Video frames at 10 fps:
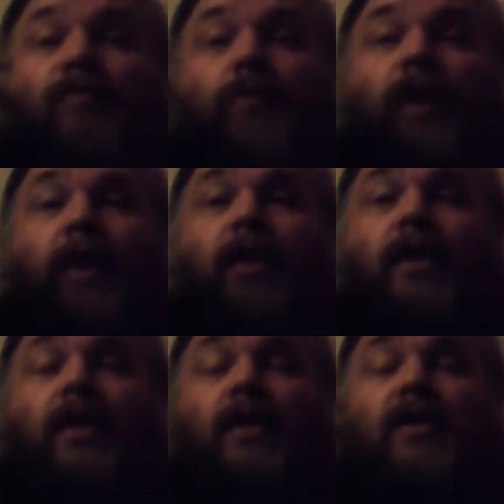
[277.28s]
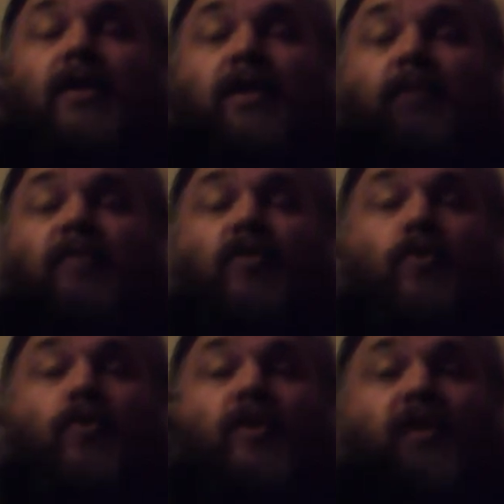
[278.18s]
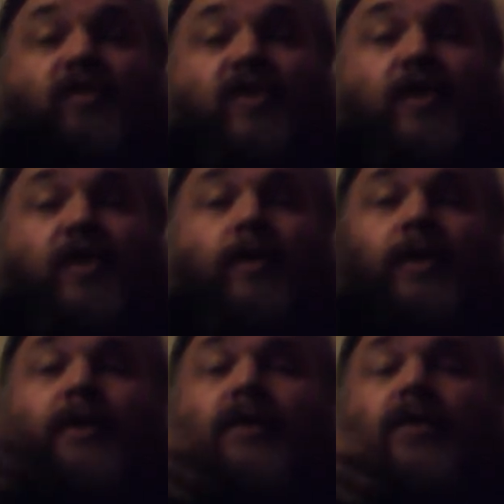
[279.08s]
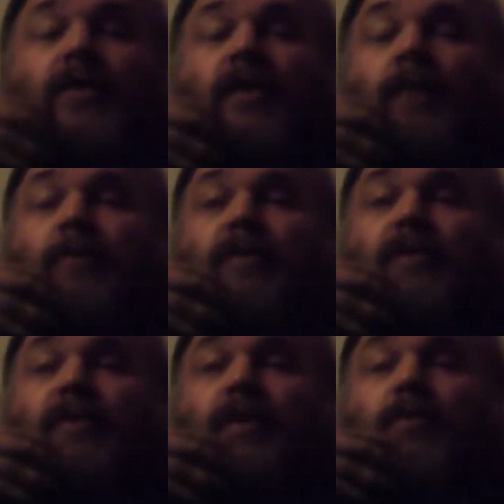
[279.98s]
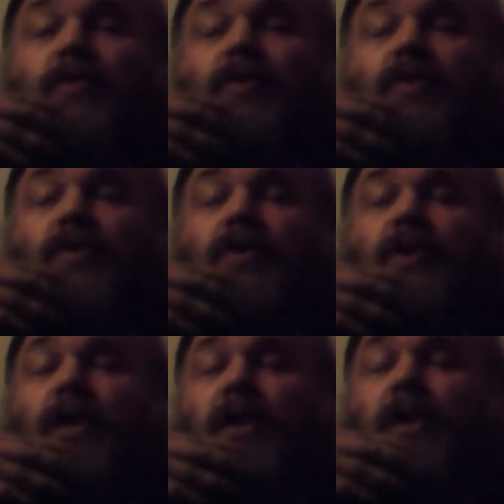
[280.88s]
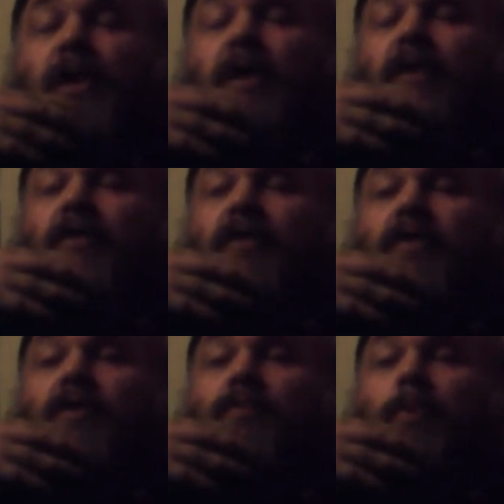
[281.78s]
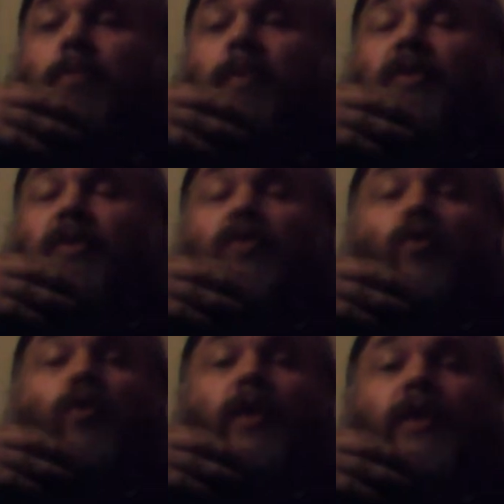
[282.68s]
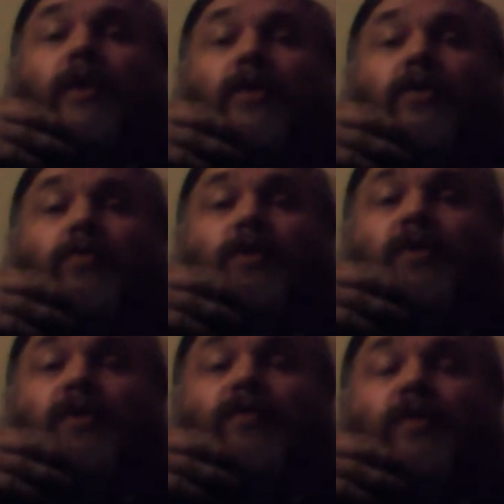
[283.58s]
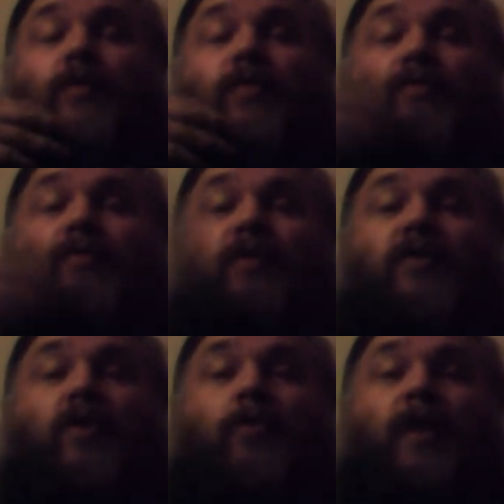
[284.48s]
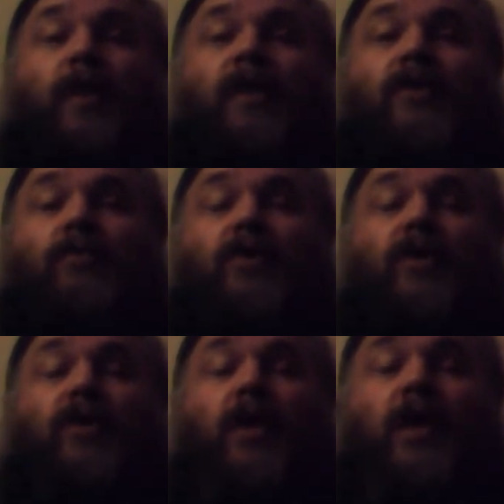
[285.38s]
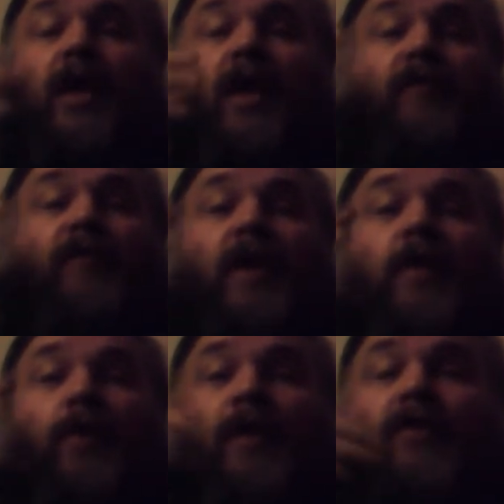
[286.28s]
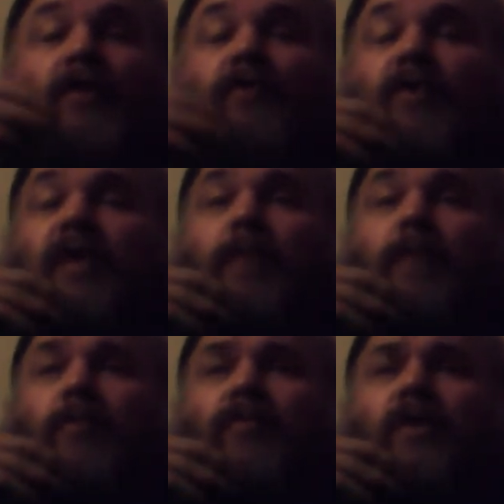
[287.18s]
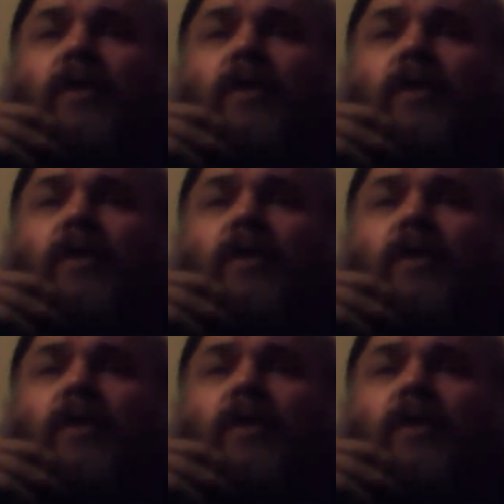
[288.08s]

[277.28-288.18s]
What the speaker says: the way some of the stories have series, numbered sequences, there's probably stories which fit with this denomination, which are their ones. For example, the